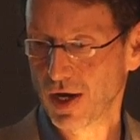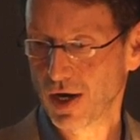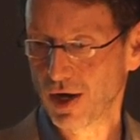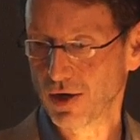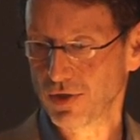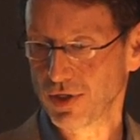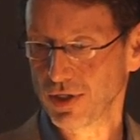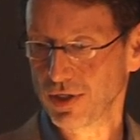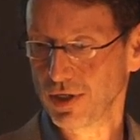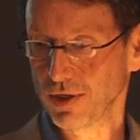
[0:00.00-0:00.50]

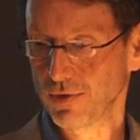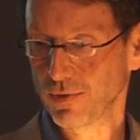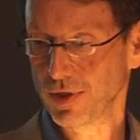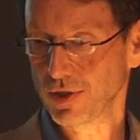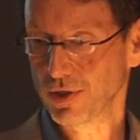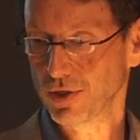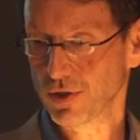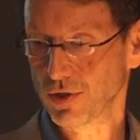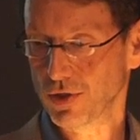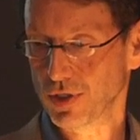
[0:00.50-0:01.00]
Artistic
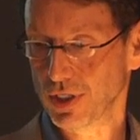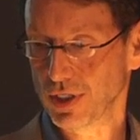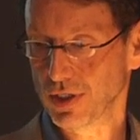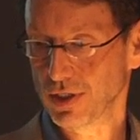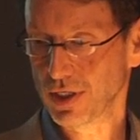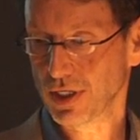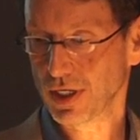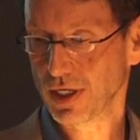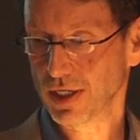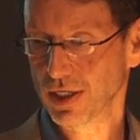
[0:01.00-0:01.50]
research
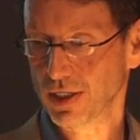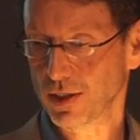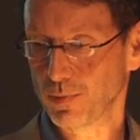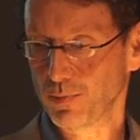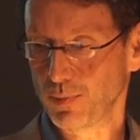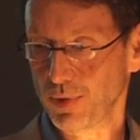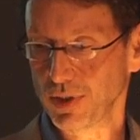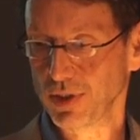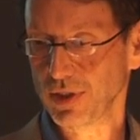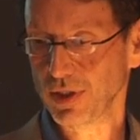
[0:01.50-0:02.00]
is not
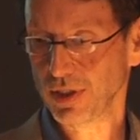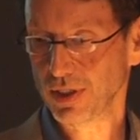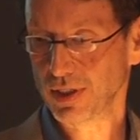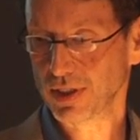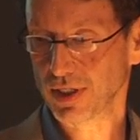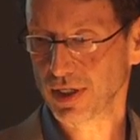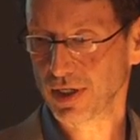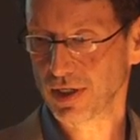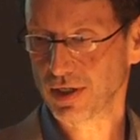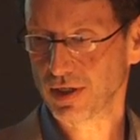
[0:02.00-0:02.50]
explicitly
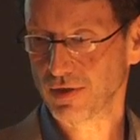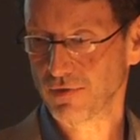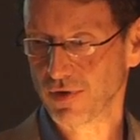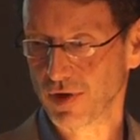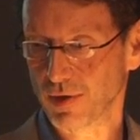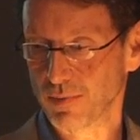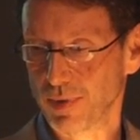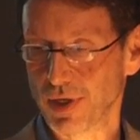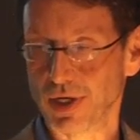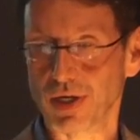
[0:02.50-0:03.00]

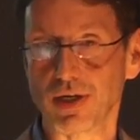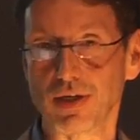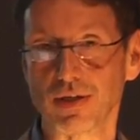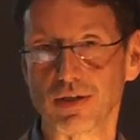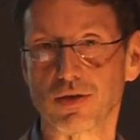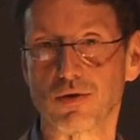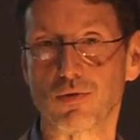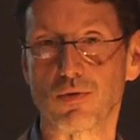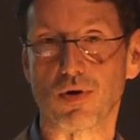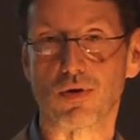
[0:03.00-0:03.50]
scientific, but it
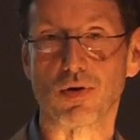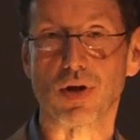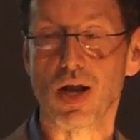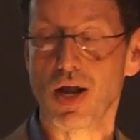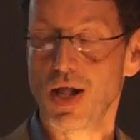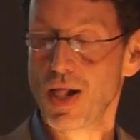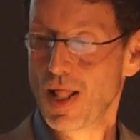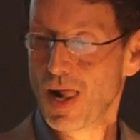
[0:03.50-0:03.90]
is, quote,